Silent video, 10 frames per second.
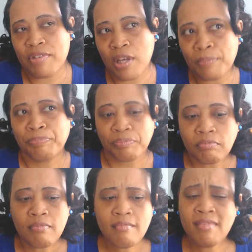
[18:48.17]
So
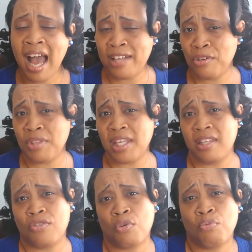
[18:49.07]
I do think
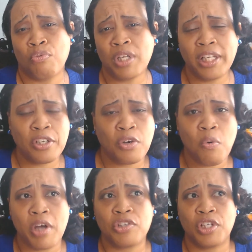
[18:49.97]
these are really good
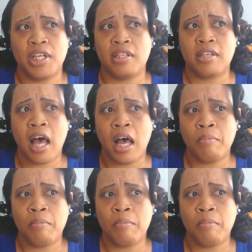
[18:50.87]
questions